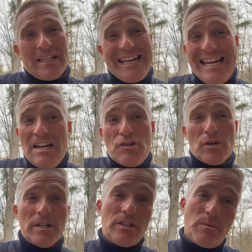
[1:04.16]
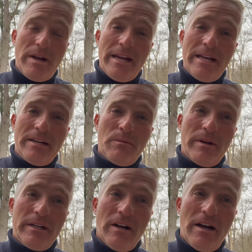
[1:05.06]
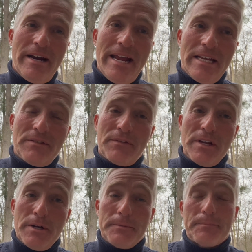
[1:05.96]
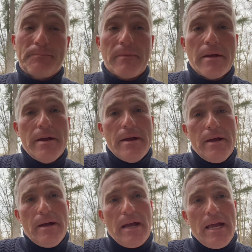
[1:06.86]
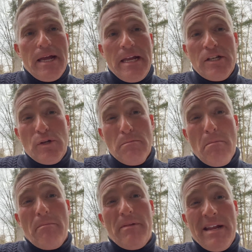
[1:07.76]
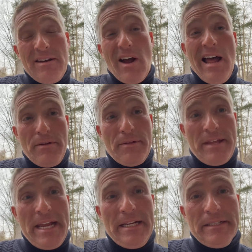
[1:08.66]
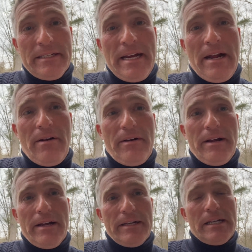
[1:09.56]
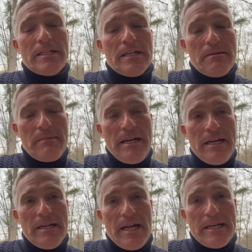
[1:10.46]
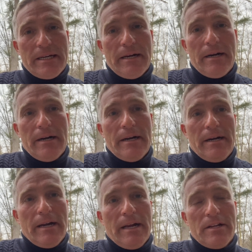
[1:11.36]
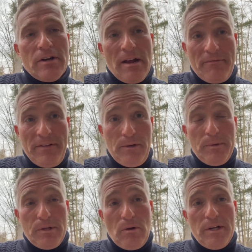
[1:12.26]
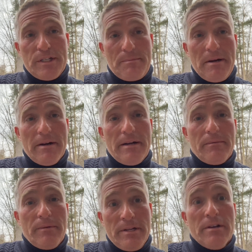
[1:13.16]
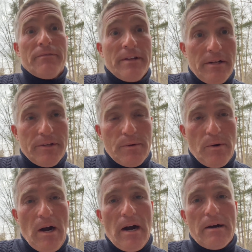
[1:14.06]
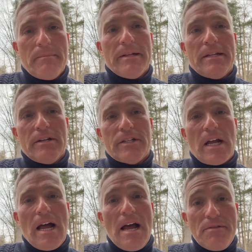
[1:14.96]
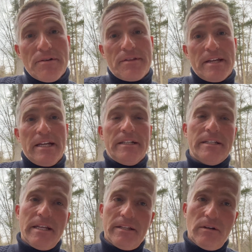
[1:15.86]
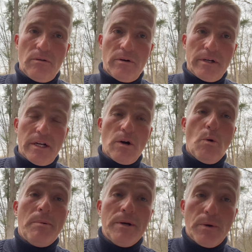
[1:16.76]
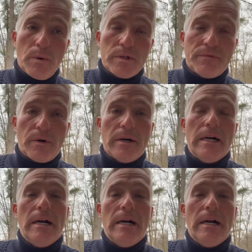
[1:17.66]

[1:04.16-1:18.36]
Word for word: an entrance way into what God has for you into into other things. Now, it doesn't mean that uh, you're not filled with the Holy Spirit. When you're filled, you are. But there's other things that the Lord can open doors for.